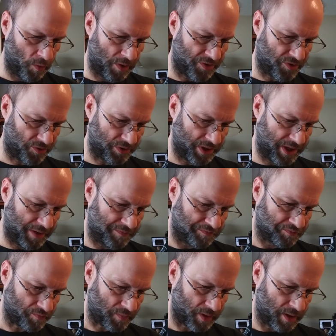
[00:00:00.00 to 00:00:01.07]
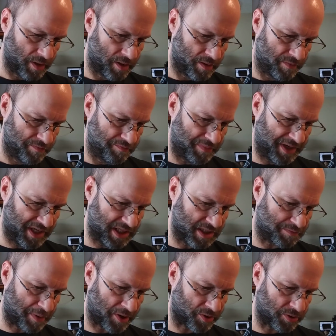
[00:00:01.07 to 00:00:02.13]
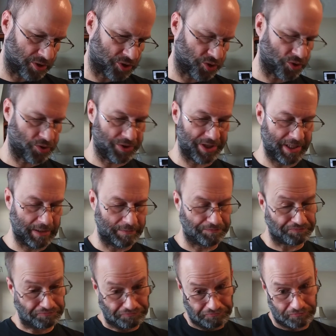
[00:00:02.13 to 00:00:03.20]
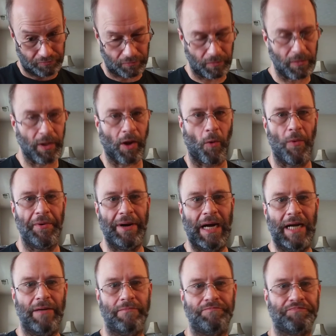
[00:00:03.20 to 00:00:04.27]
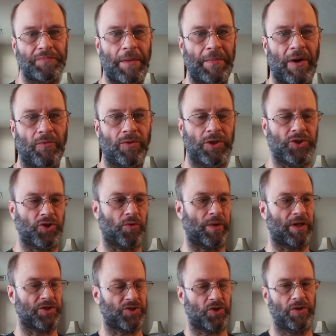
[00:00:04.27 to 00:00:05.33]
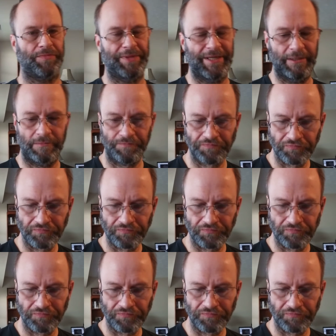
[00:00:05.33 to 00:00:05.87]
With only beans, butter, and sugar in it. I'm, I'm not really sure what else it could be.